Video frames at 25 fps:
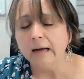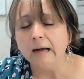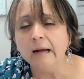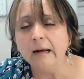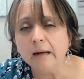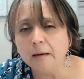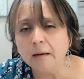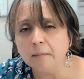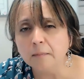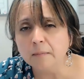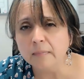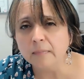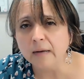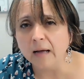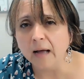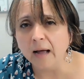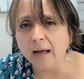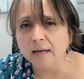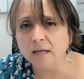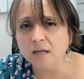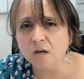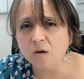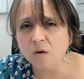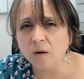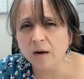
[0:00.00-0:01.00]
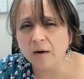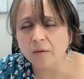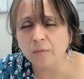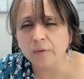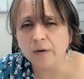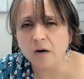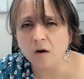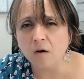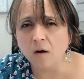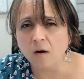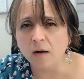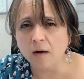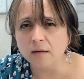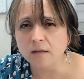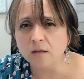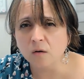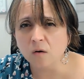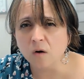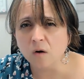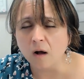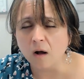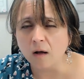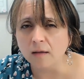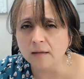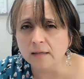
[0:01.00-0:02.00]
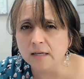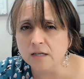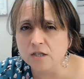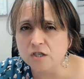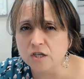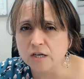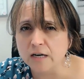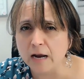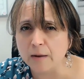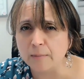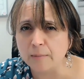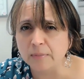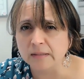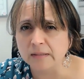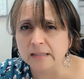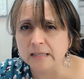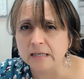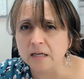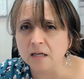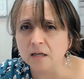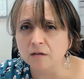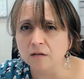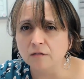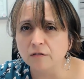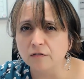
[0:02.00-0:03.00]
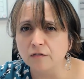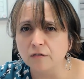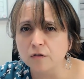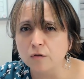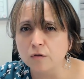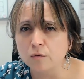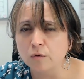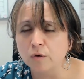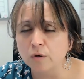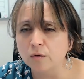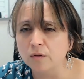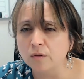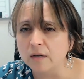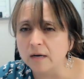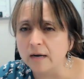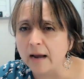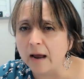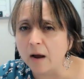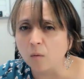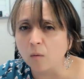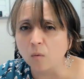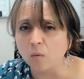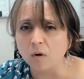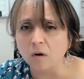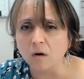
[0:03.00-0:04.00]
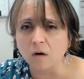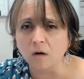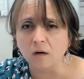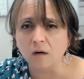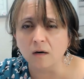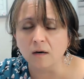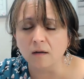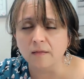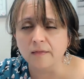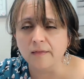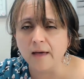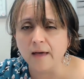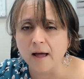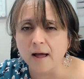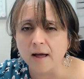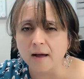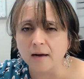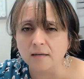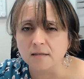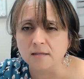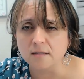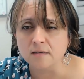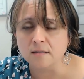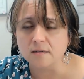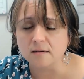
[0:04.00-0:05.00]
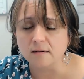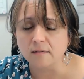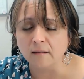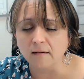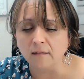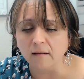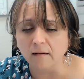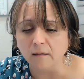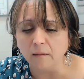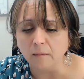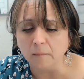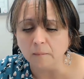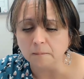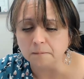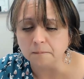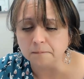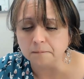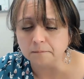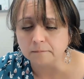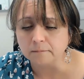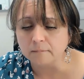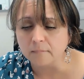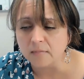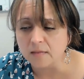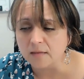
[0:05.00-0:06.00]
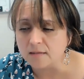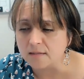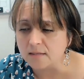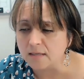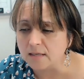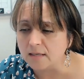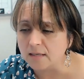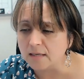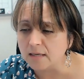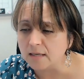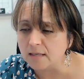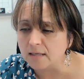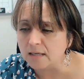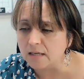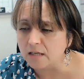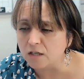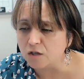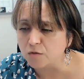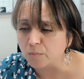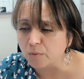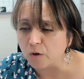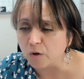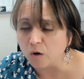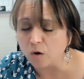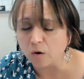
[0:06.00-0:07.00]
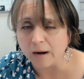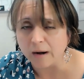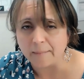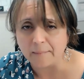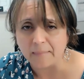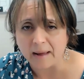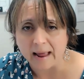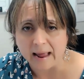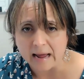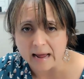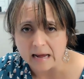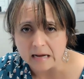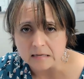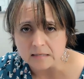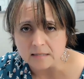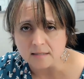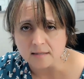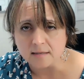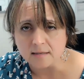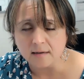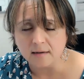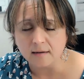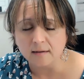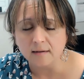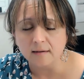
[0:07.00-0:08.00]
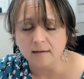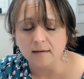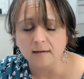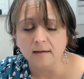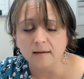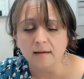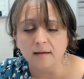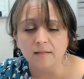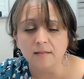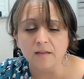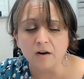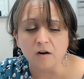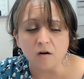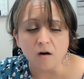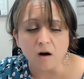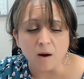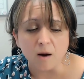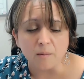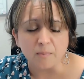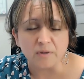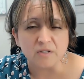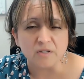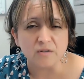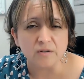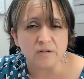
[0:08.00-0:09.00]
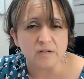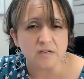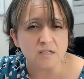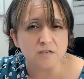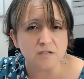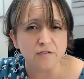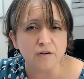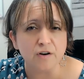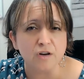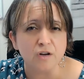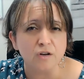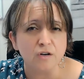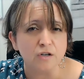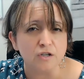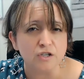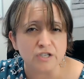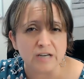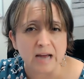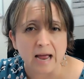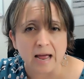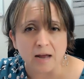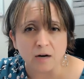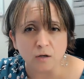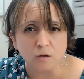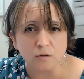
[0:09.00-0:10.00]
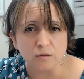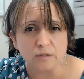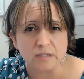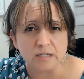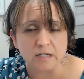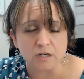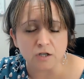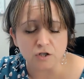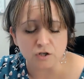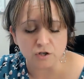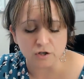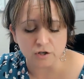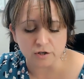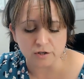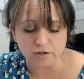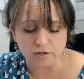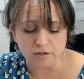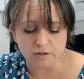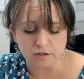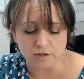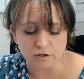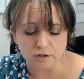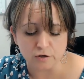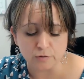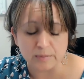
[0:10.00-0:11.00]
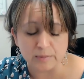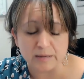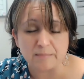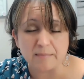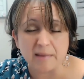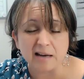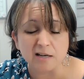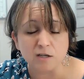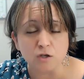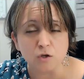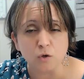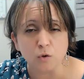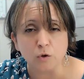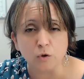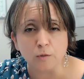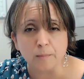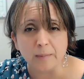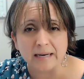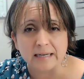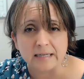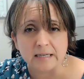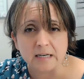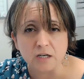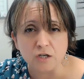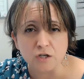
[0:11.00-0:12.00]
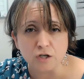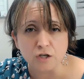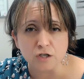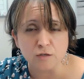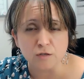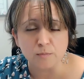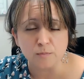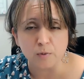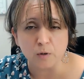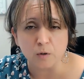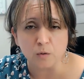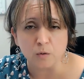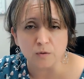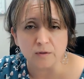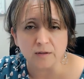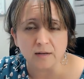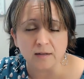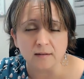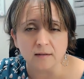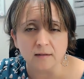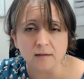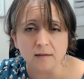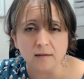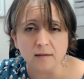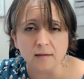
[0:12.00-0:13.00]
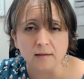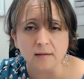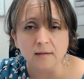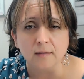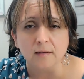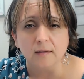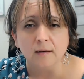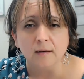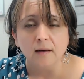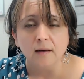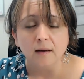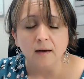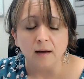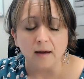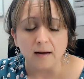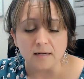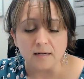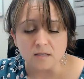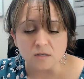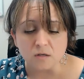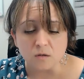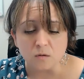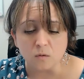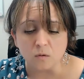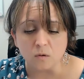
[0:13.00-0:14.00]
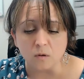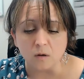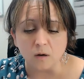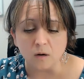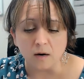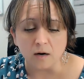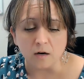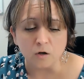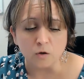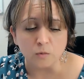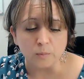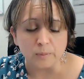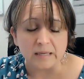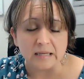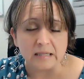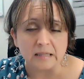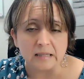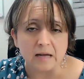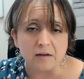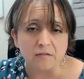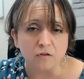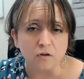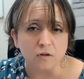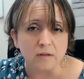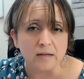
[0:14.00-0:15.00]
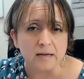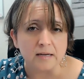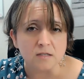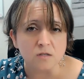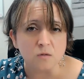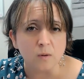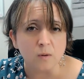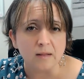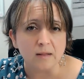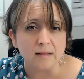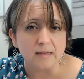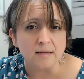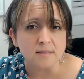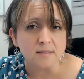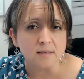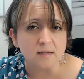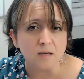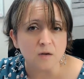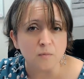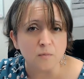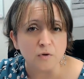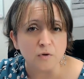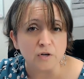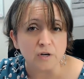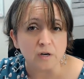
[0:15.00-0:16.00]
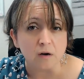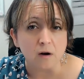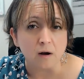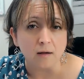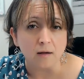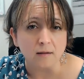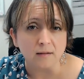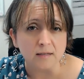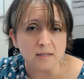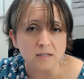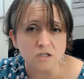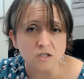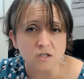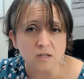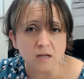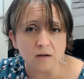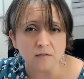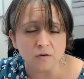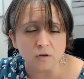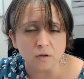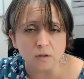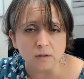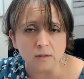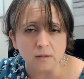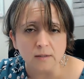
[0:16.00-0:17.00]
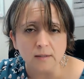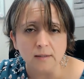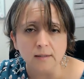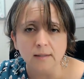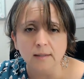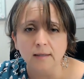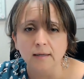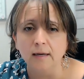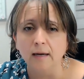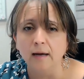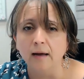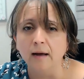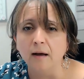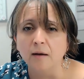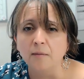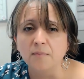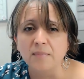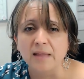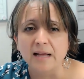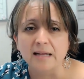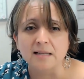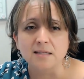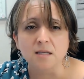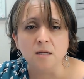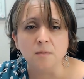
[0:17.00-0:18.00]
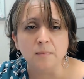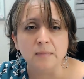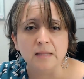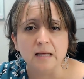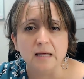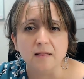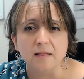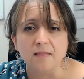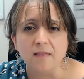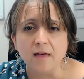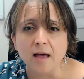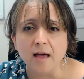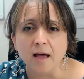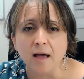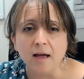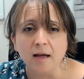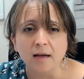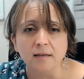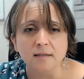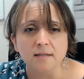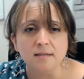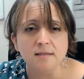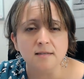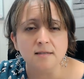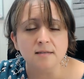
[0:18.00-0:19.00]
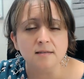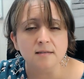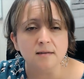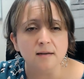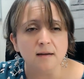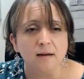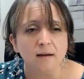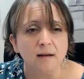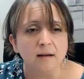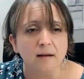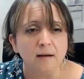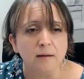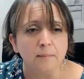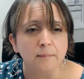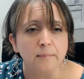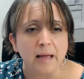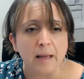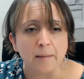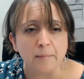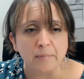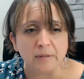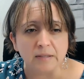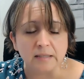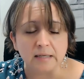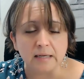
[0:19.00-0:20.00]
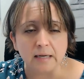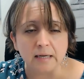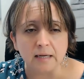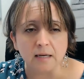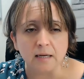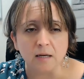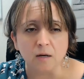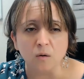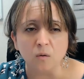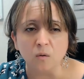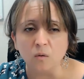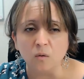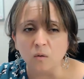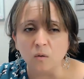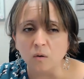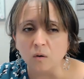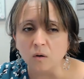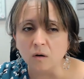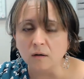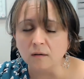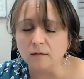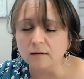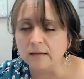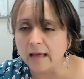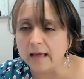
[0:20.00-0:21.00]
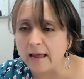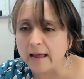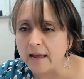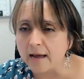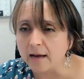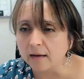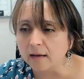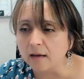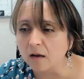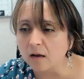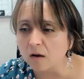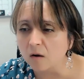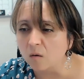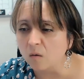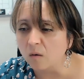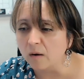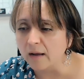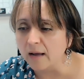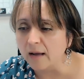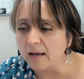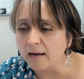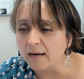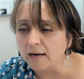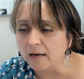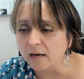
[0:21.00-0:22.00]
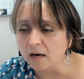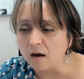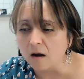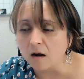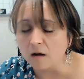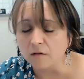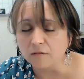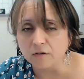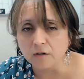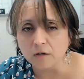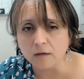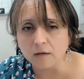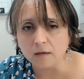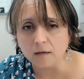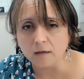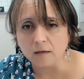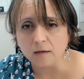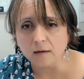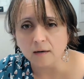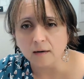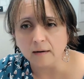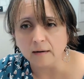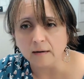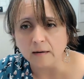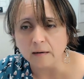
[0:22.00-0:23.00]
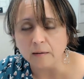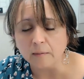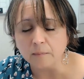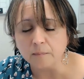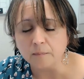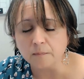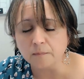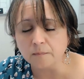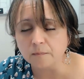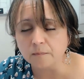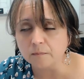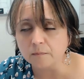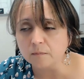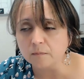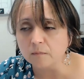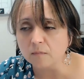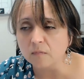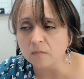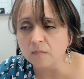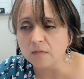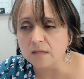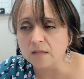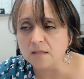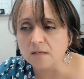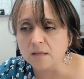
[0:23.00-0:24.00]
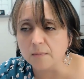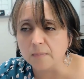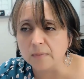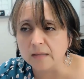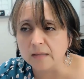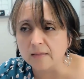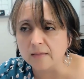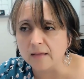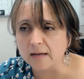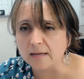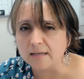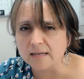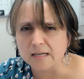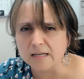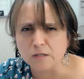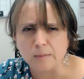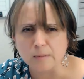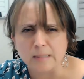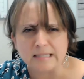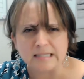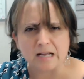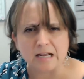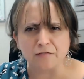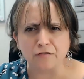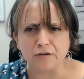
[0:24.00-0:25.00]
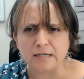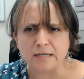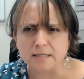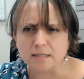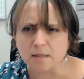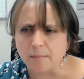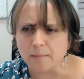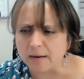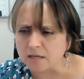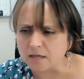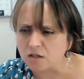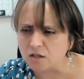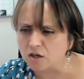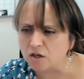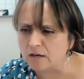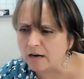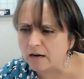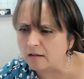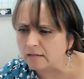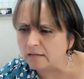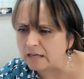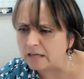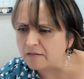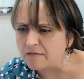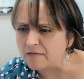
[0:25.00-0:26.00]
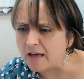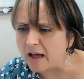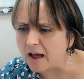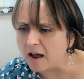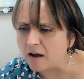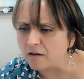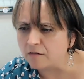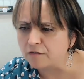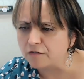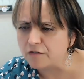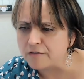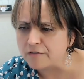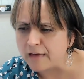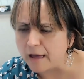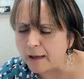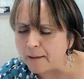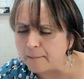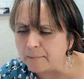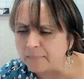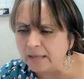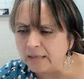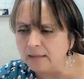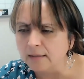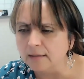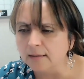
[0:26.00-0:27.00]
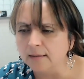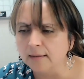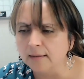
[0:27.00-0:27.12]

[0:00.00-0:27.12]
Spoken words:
I know at Rio Hondo College, and I believe through the network that the CTE Teach program has, there are opportunities for you to shadow teachers, to be mentored by teachers both at the high school ROP level as well as the community college level. That's something that Emily or Leah can go ahead and cover. It's something that takes place every semester, and I'll leave that for them.